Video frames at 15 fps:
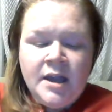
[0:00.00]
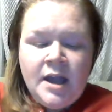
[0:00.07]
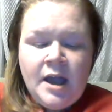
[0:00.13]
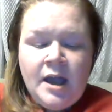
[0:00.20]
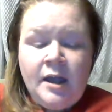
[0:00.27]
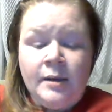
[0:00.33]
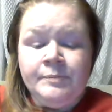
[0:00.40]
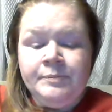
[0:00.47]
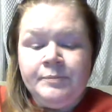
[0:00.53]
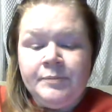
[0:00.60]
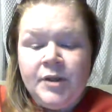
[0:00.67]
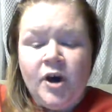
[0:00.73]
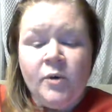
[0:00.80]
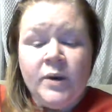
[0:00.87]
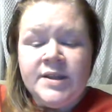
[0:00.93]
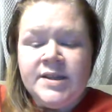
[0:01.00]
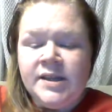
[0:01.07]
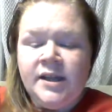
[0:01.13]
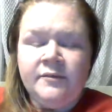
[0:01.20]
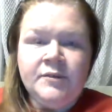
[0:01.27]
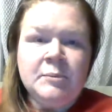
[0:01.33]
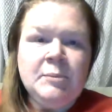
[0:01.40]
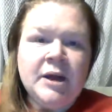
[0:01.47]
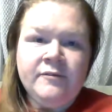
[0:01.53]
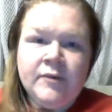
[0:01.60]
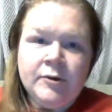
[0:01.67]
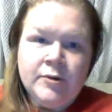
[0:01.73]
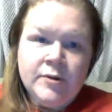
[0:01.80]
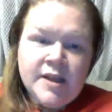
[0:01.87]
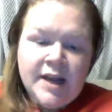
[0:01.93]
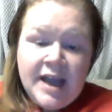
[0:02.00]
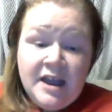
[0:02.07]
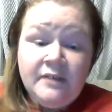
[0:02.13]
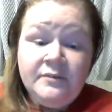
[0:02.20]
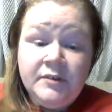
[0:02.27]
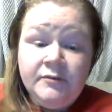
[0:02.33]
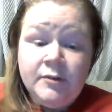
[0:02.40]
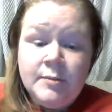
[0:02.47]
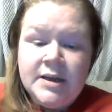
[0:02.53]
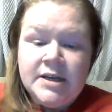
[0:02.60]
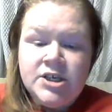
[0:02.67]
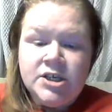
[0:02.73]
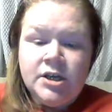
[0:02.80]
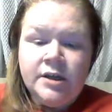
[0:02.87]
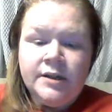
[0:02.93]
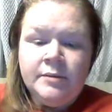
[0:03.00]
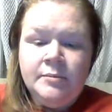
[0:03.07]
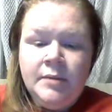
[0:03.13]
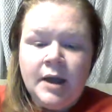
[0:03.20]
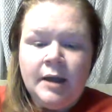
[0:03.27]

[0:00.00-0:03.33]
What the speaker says: Always I love to buy photos that have information on them.